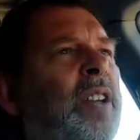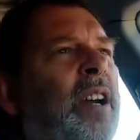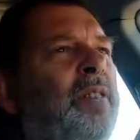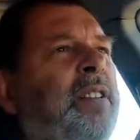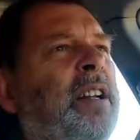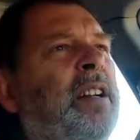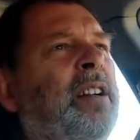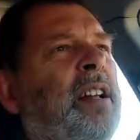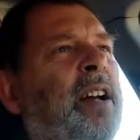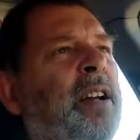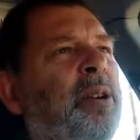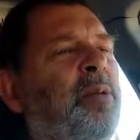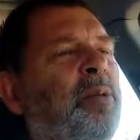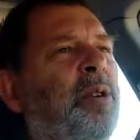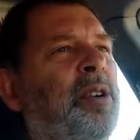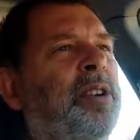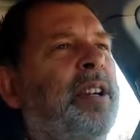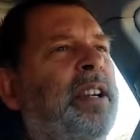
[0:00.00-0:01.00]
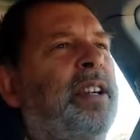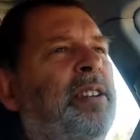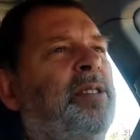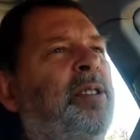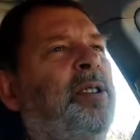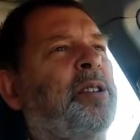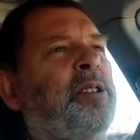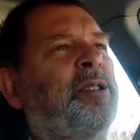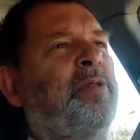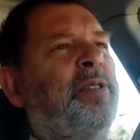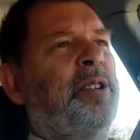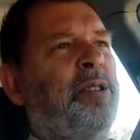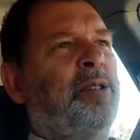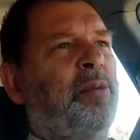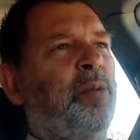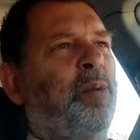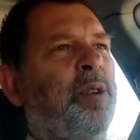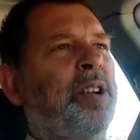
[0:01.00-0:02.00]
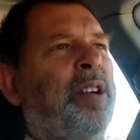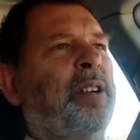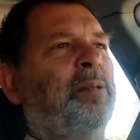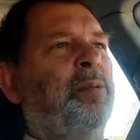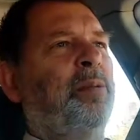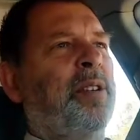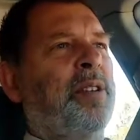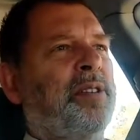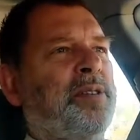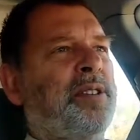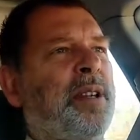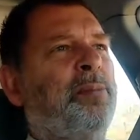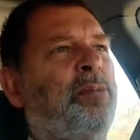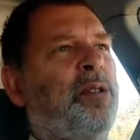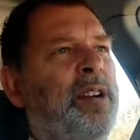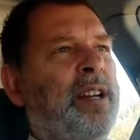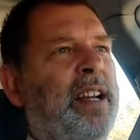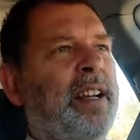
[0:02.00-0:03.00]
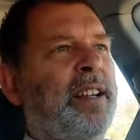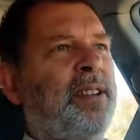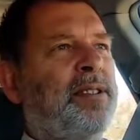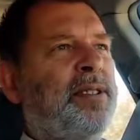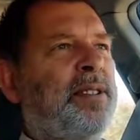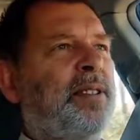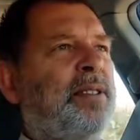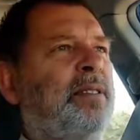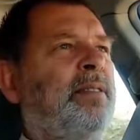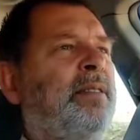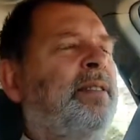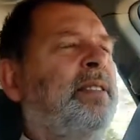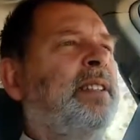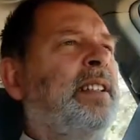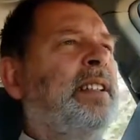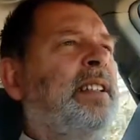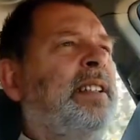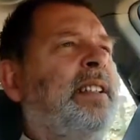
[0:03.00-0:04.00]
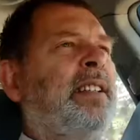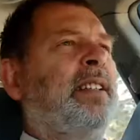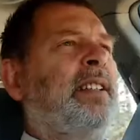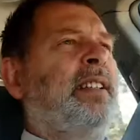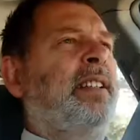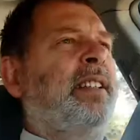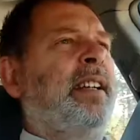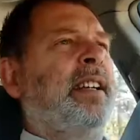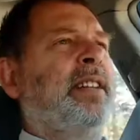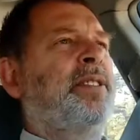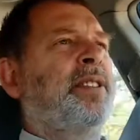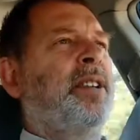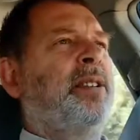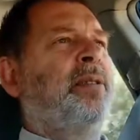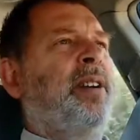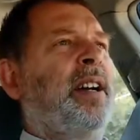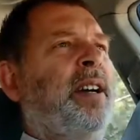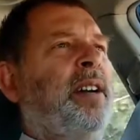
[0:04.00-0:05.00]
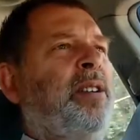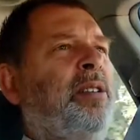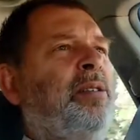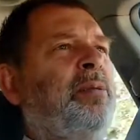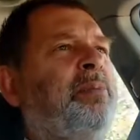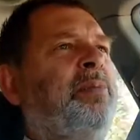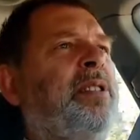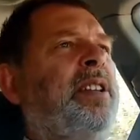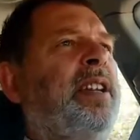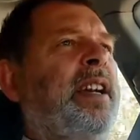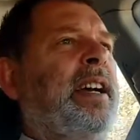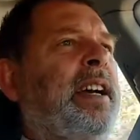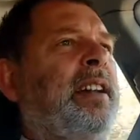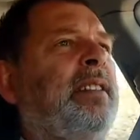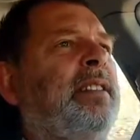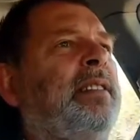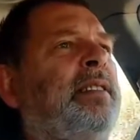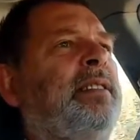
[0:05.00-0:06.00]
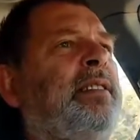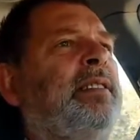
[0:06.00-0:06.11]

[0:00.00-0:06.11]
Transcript: I've done a lot of work in Clarksville working with someone else, and so I hope that